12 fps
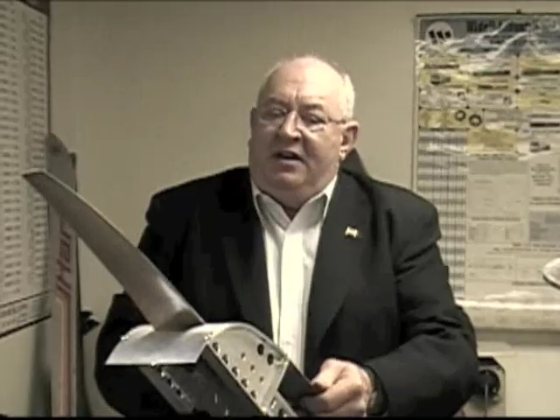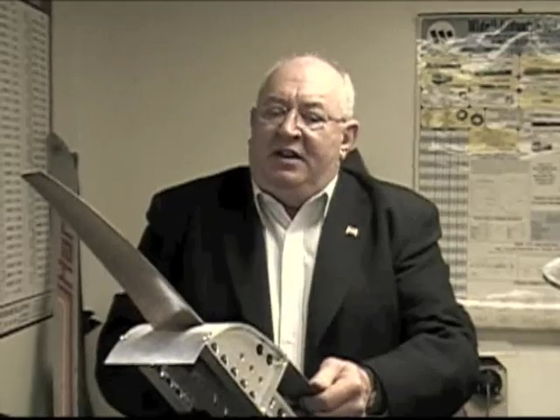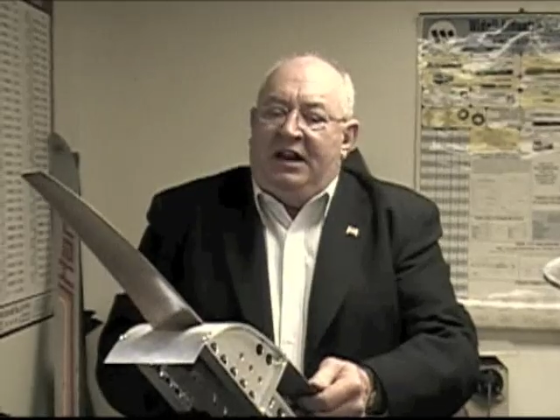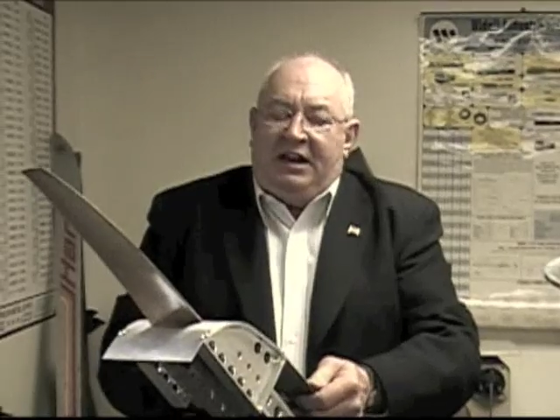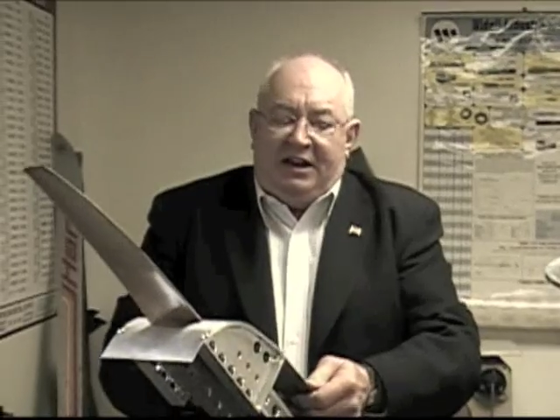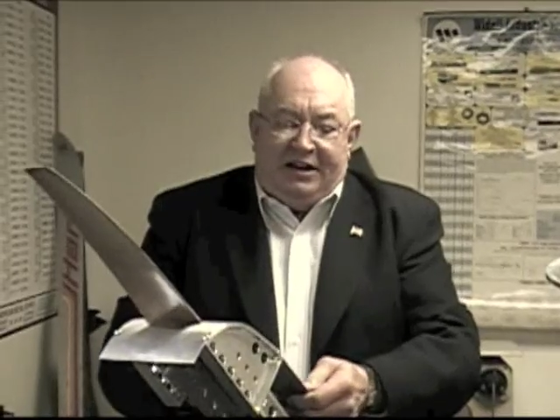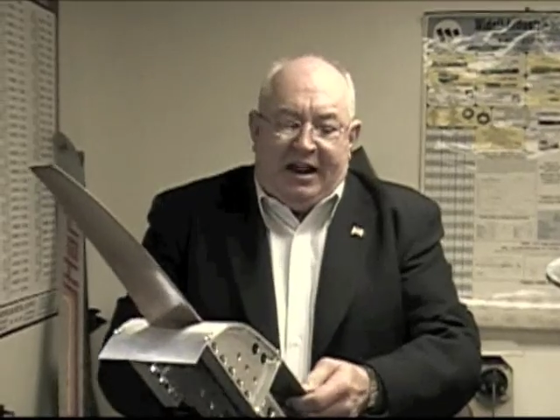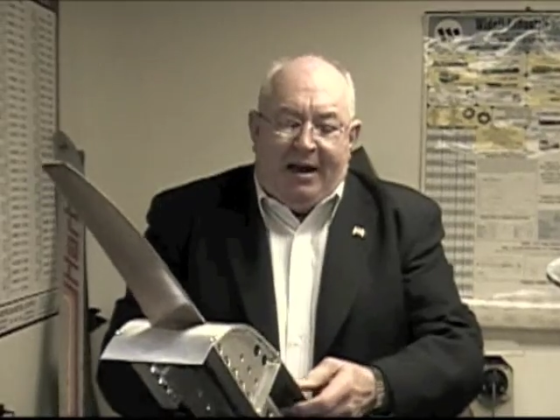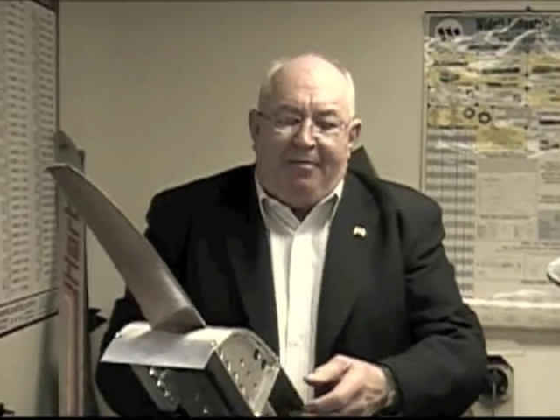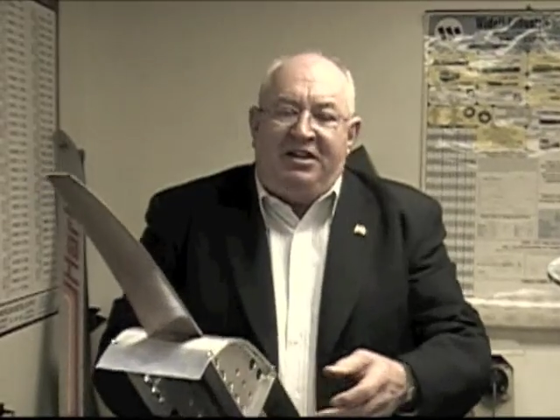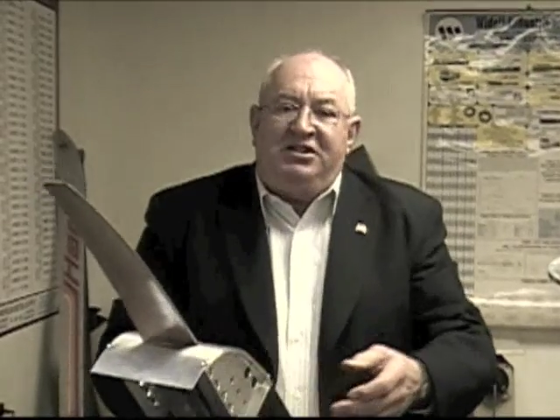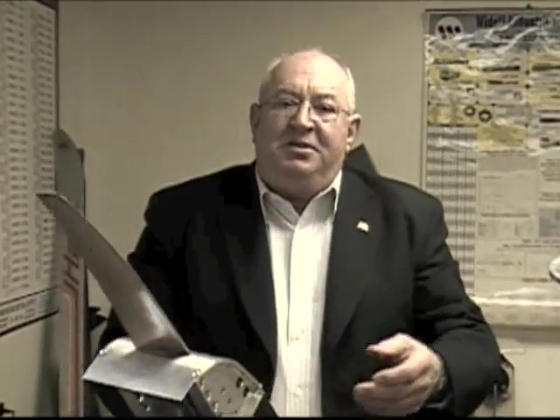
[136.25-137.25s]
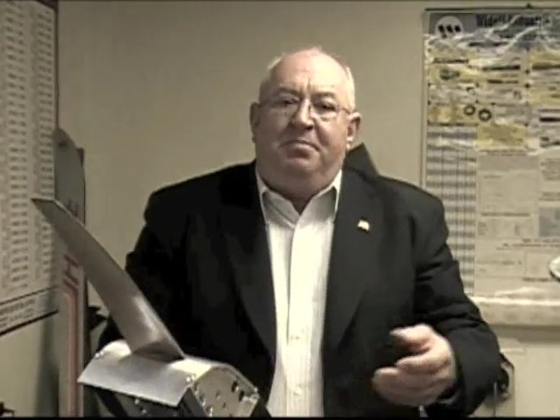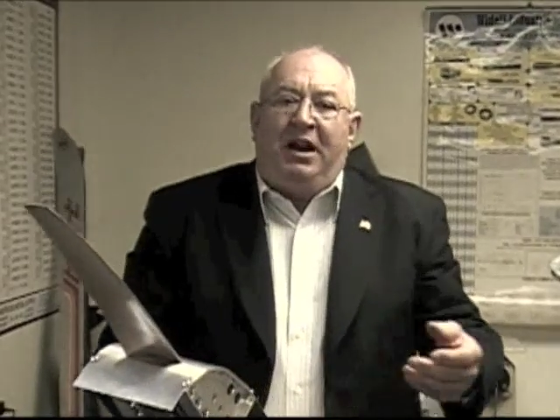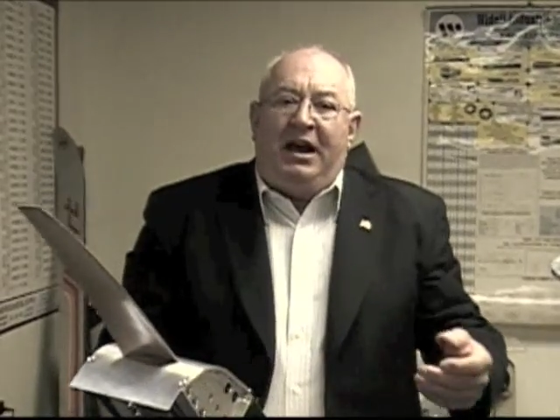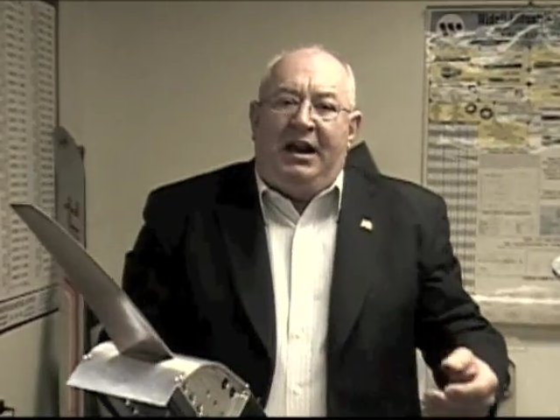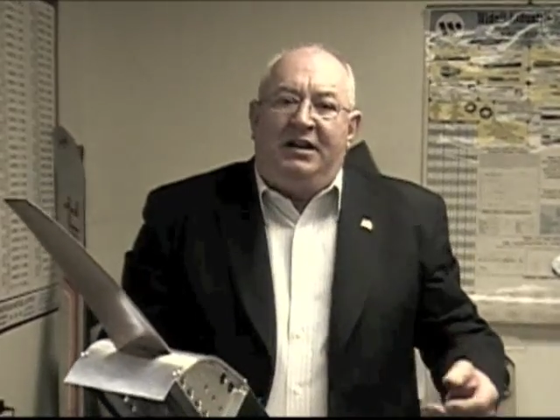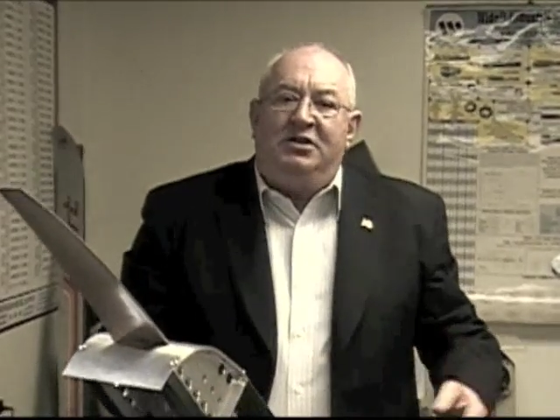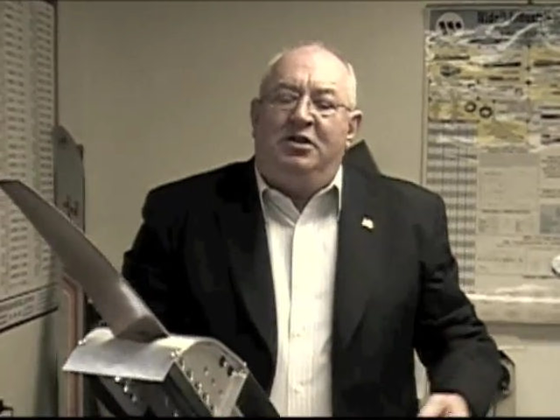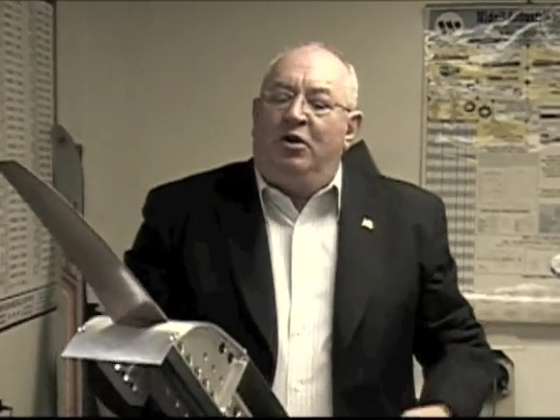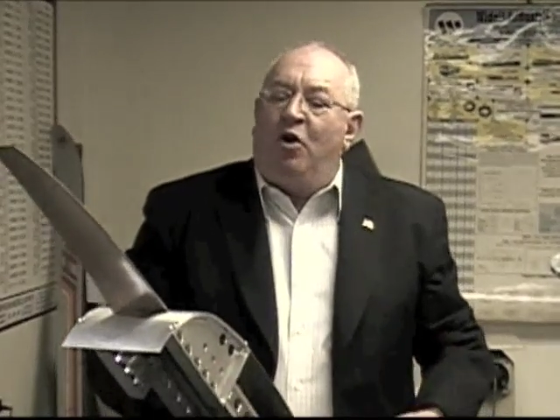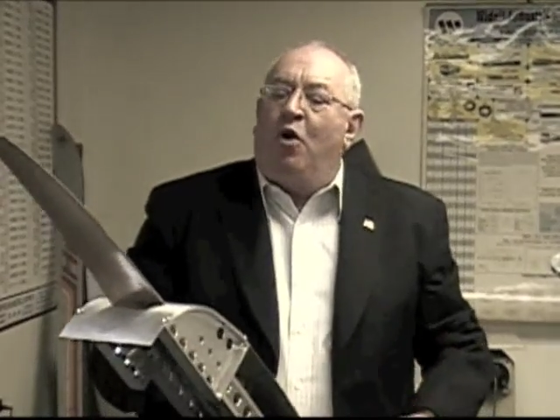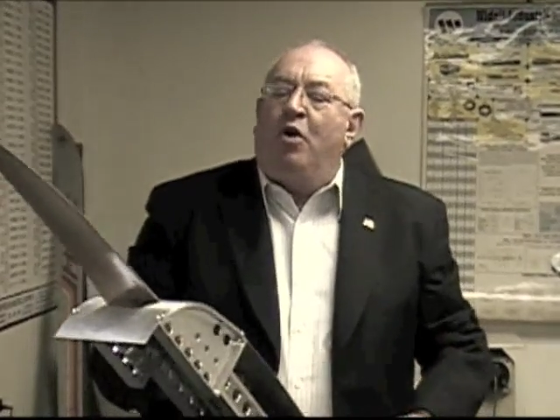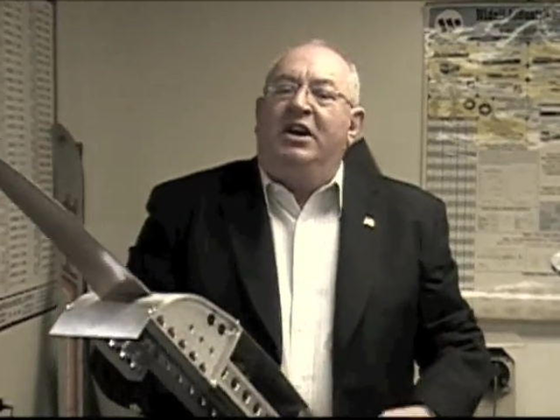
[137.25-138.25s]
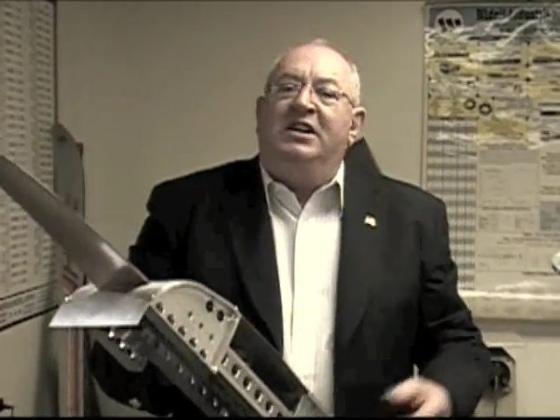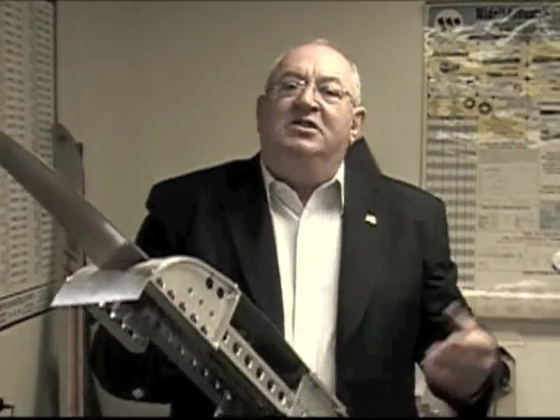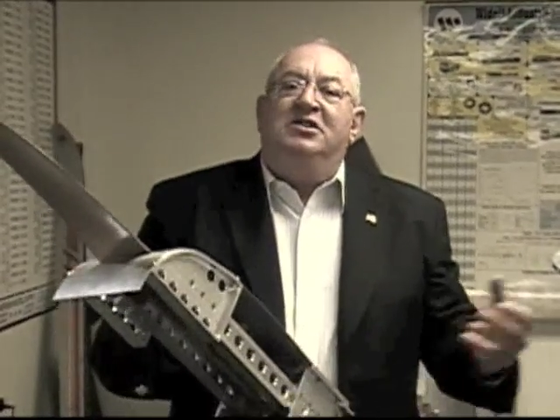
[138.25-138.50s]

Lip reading: that can damage the blades or can